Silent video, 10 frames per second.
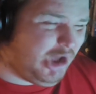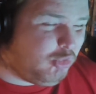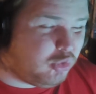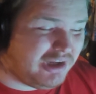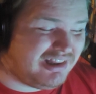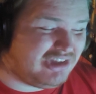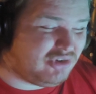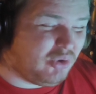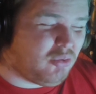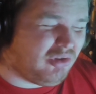really
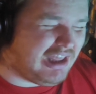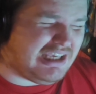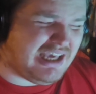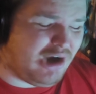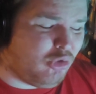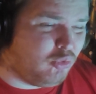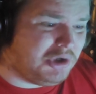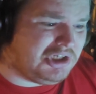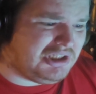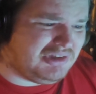don't like how
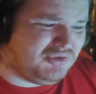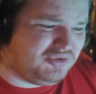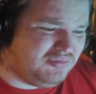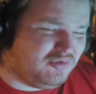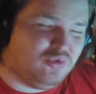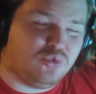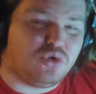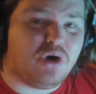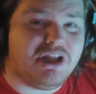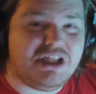when he's
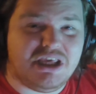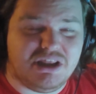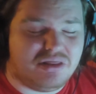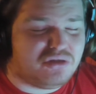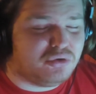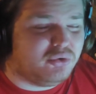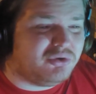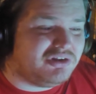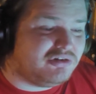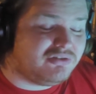running it through
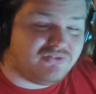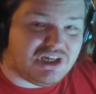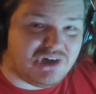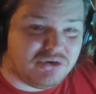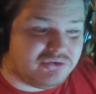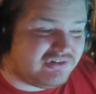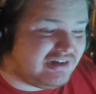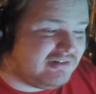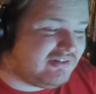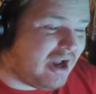his fingers,
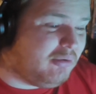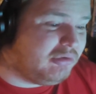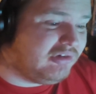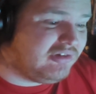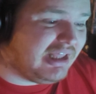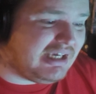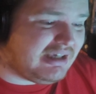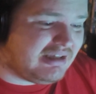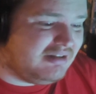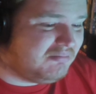it sounds
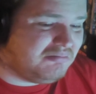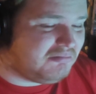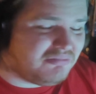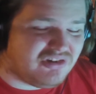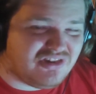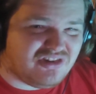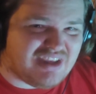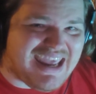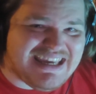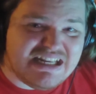like
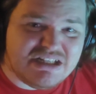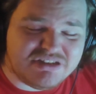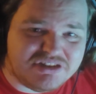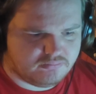sand.